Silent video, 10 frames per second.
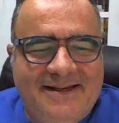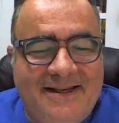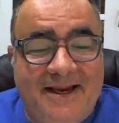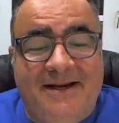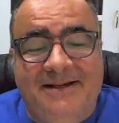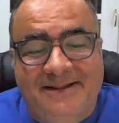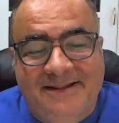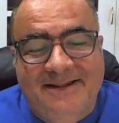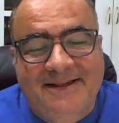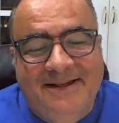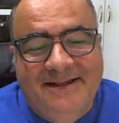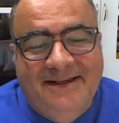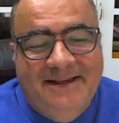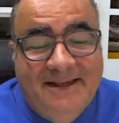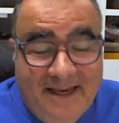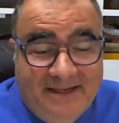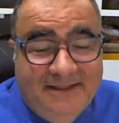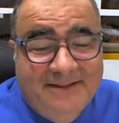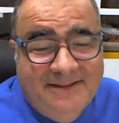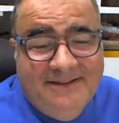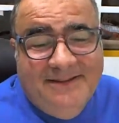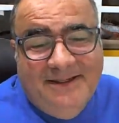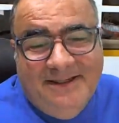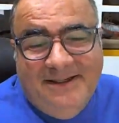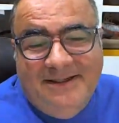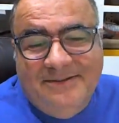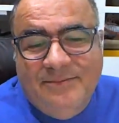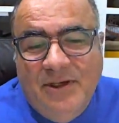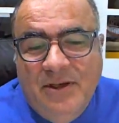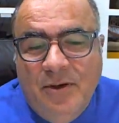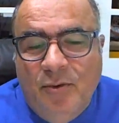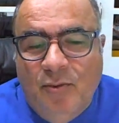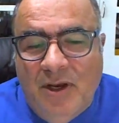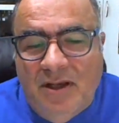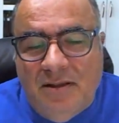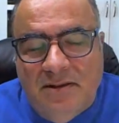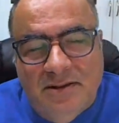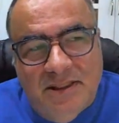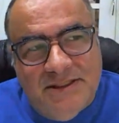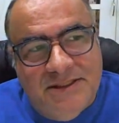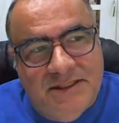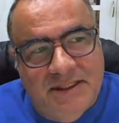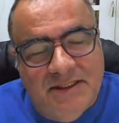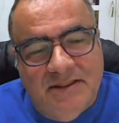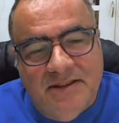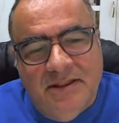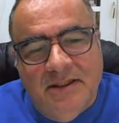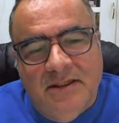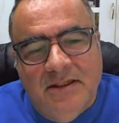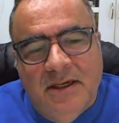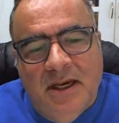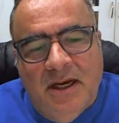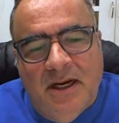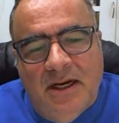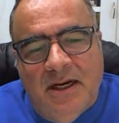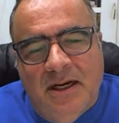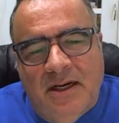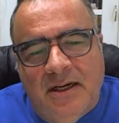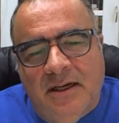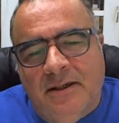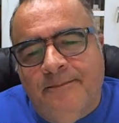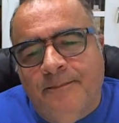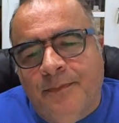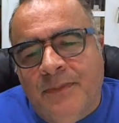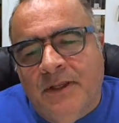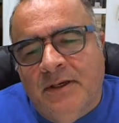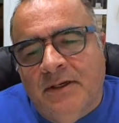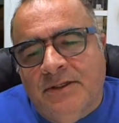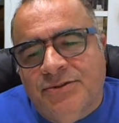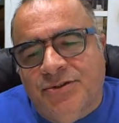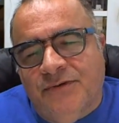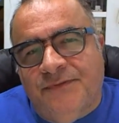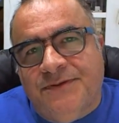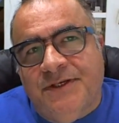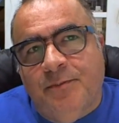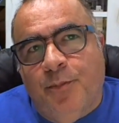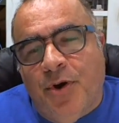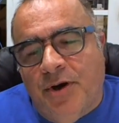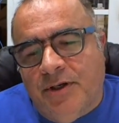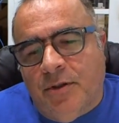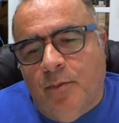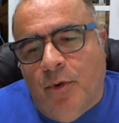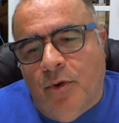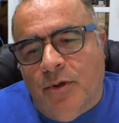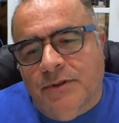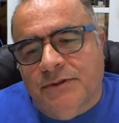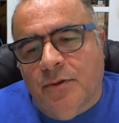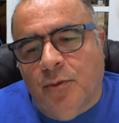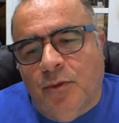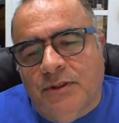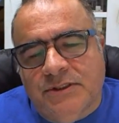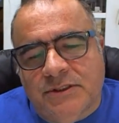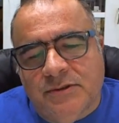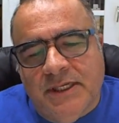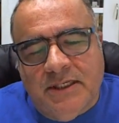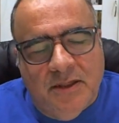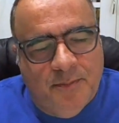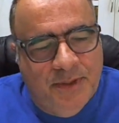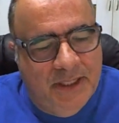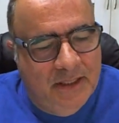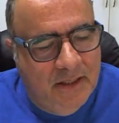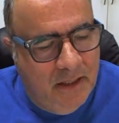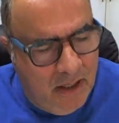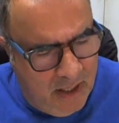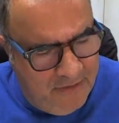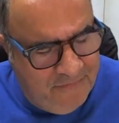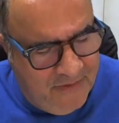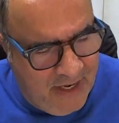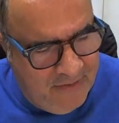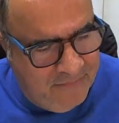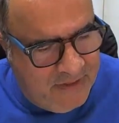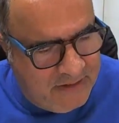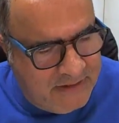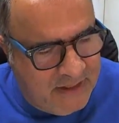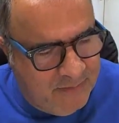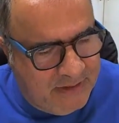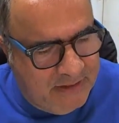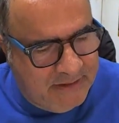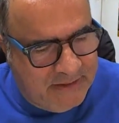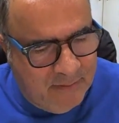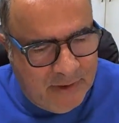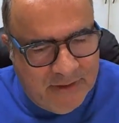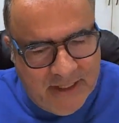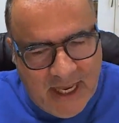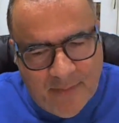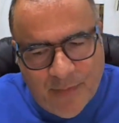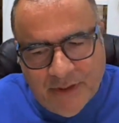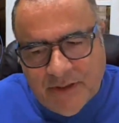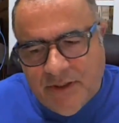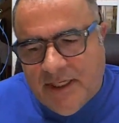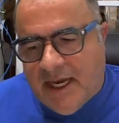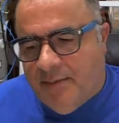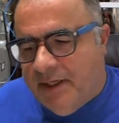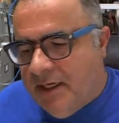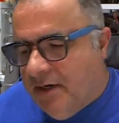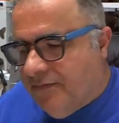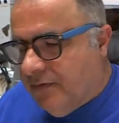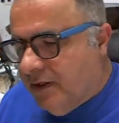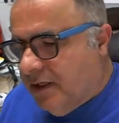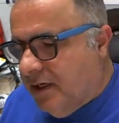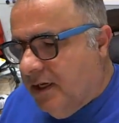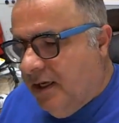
Yeah, yeah. Um, well, let's see. Uh, Surfacing particle boards with a straight cut bit. No, I've done something similar to that, but you got to be careful.